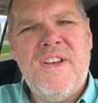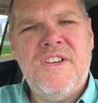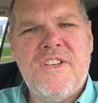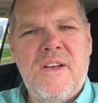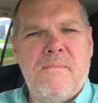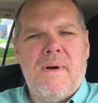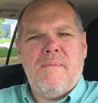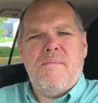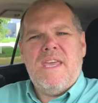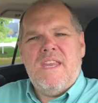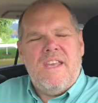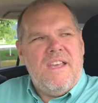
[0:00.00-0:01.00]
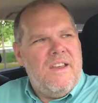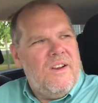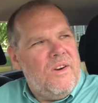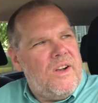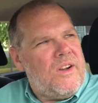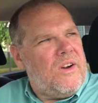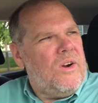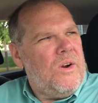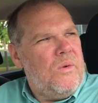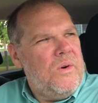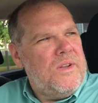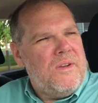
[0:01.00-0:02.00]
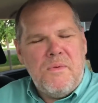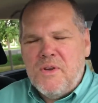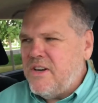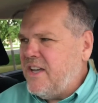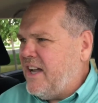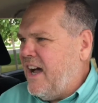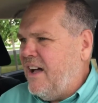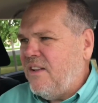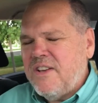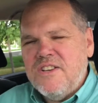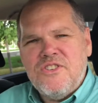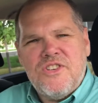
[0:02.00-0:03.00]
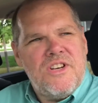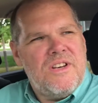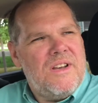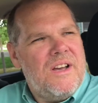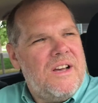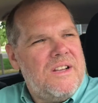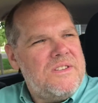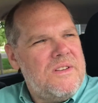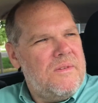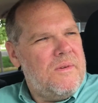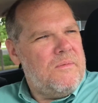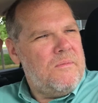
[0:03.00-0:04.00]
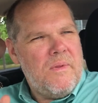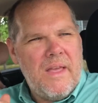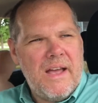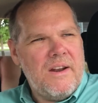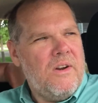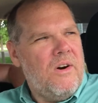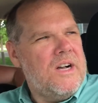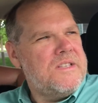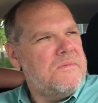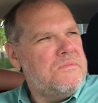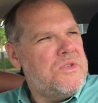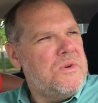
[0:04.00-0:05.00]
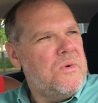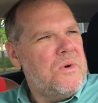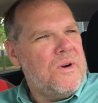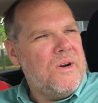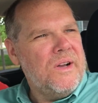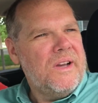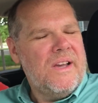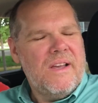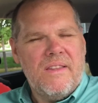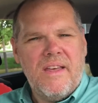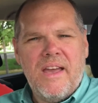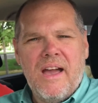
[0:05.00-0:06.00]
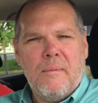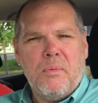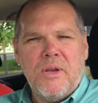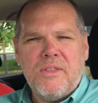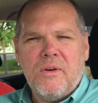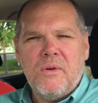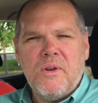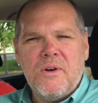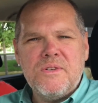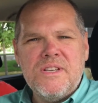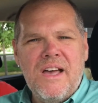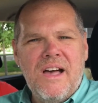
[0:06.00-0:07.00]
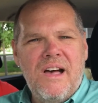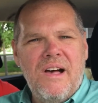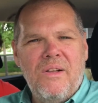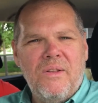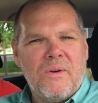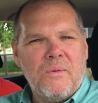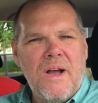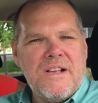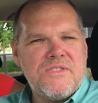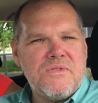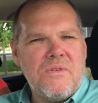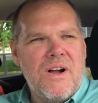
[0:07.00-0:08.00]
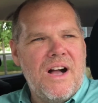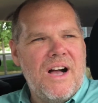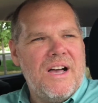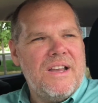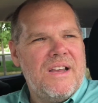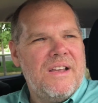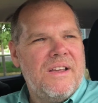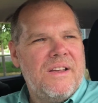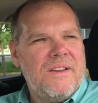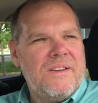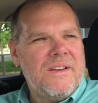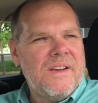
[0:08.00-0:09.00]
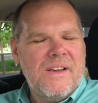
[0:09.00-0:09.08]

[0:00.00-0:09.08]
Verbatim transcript: finished up my meeting here at Kirkwood Community College. Uh, had an awesome tour. They operate their own hotel, a restaurant, and